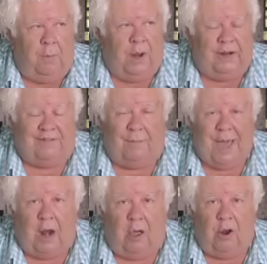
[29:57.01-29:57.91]
but it's
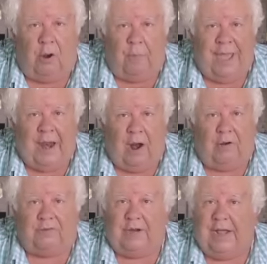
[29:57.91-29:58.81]
about 100 man
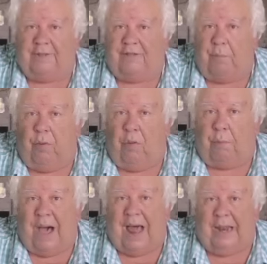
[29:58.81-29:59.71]
hours, and he has to pull the
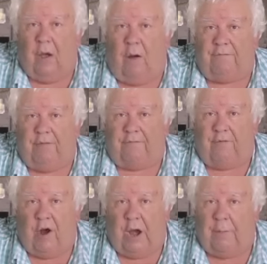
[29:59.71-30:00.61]
body off the
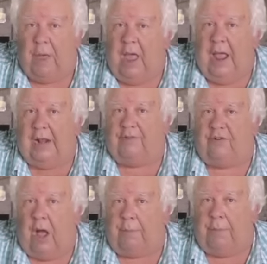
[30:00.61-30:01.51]
frame and
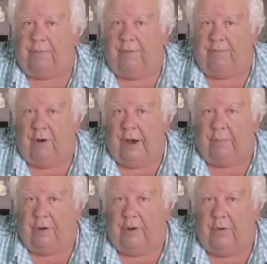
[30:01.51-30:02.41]
chop up the
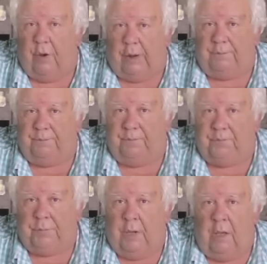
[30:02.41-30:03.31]
frame to do it,
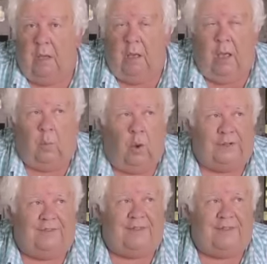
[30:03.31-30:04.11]
and wants